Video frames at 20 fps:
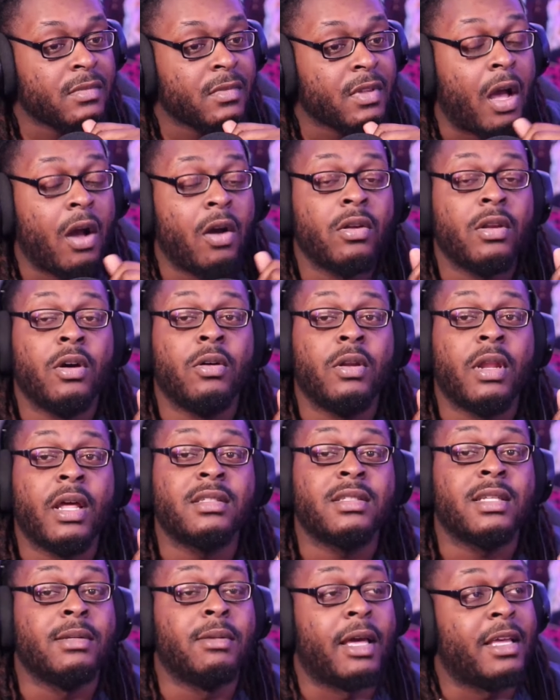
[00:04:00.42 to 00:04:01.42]
I don't know. That
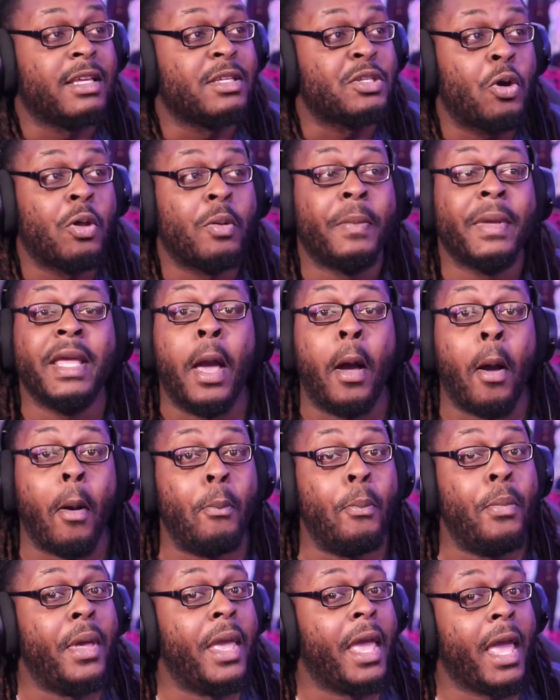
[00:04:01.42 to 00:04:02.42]
seemed like it's gonna be a
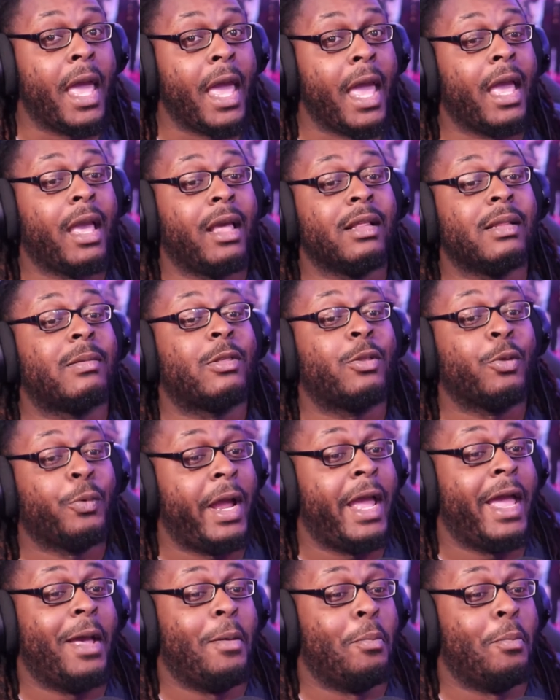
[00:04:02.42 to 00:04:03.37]
big threat,